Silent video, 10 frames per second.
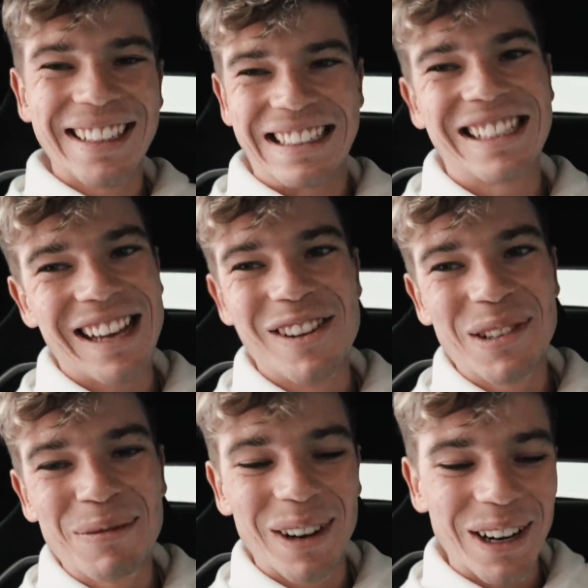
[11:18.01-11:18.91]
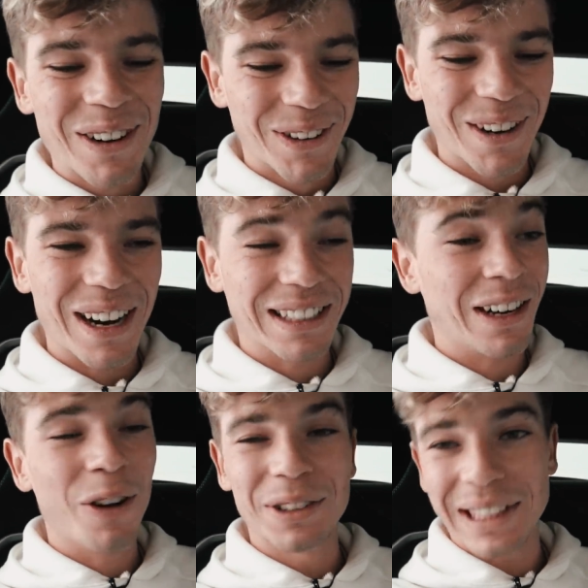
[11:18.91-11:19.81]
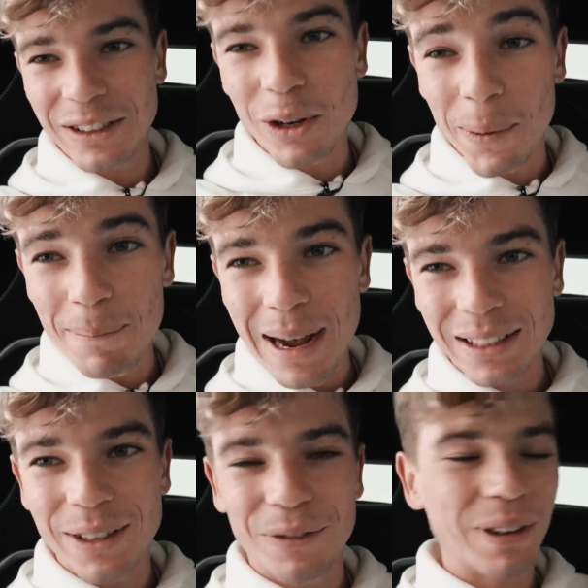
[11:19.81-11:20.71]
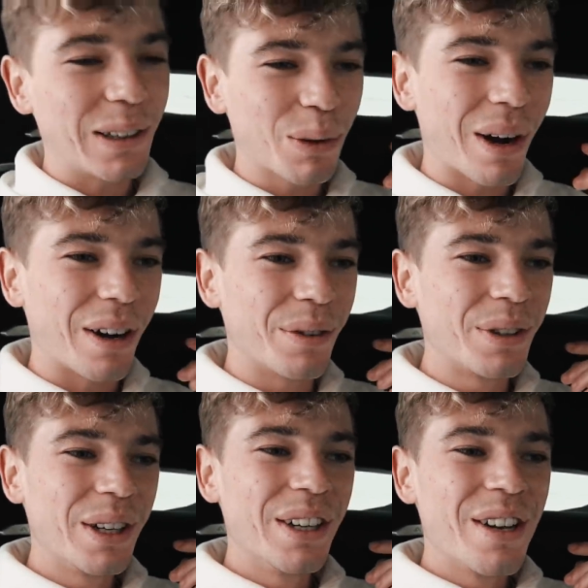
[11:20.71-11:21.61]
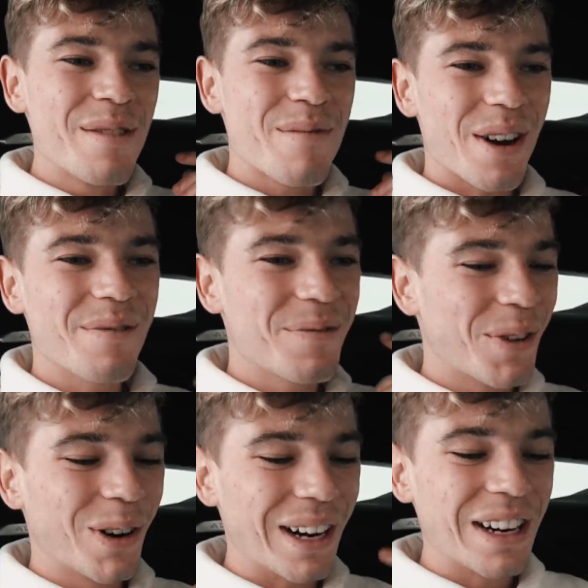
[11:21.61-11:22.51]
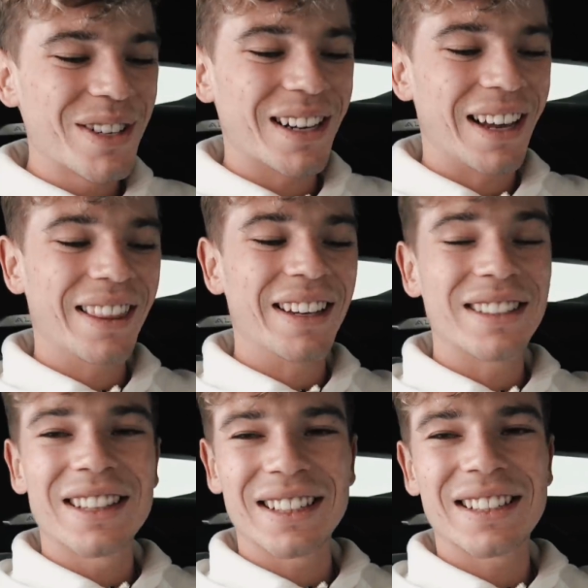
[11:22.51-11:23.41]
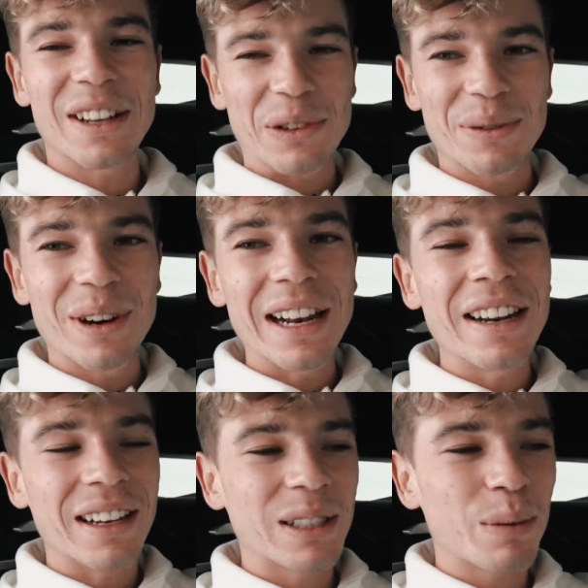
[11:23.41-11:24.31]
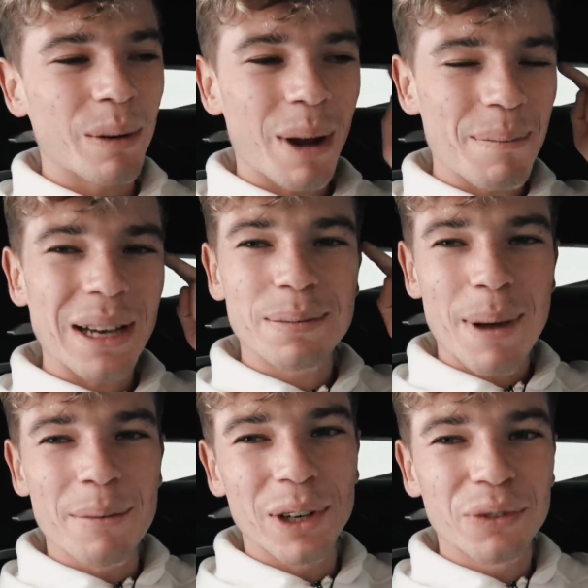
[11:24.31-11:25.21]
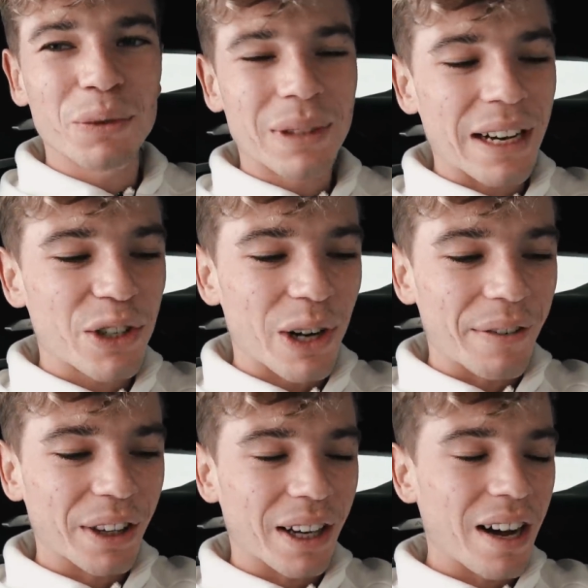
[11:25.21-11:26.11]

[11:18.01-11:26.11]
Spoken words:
It sounds pretty cool, guys. Now, obviously, it's not a massive V12, but for an engine like this, this sounds really nice. It's one of my best memories from test driving the